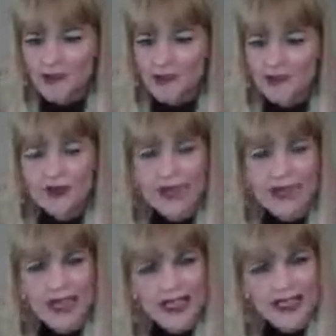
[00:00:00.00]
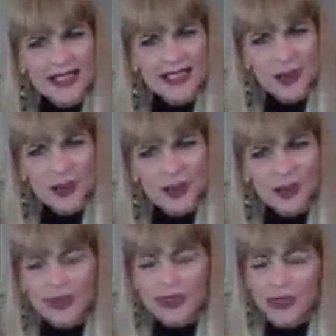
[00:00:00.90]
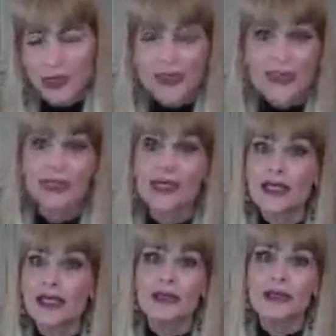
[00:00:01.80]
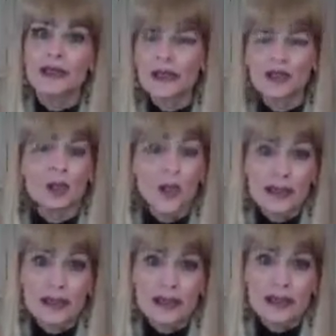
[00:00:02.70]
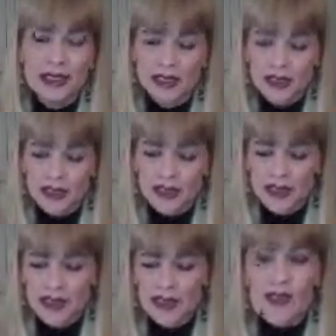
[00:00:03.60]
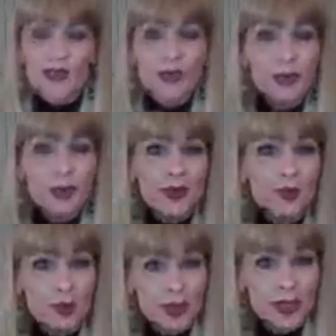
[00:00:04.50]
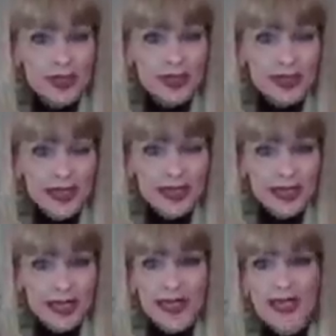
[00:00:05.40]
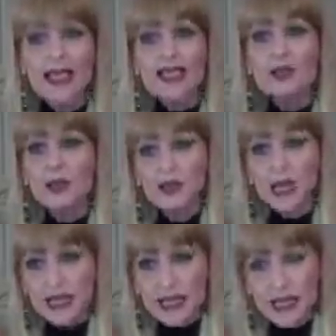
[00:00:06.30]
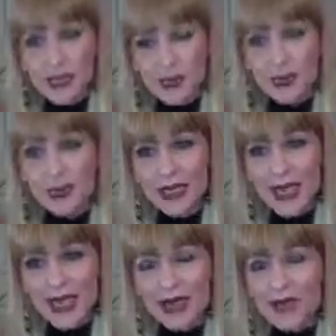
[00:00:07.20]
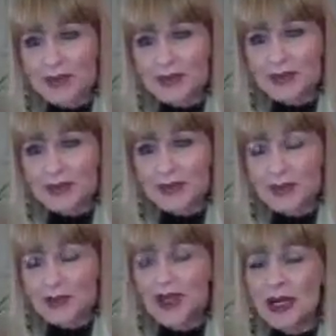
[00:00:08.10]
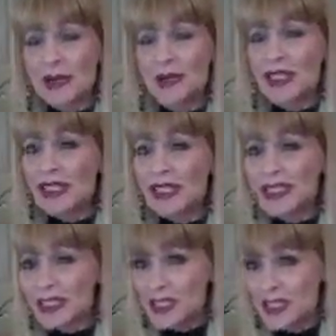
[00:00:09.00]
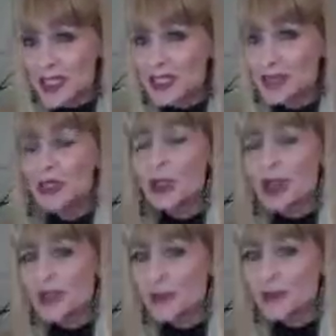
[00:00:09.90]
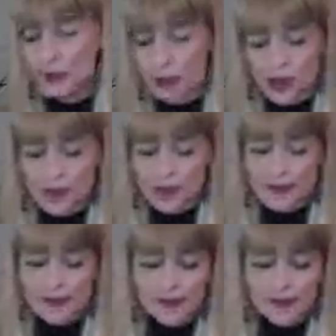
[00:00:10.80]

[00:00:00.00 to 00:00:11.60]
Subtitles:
Feel that. Isn't that wonderful? And they always say yes, yes, yes, and you want to get them to say yes, because remember, the more yeses they say, the more likely they will be inclined to say yes when you ask them for a purchase.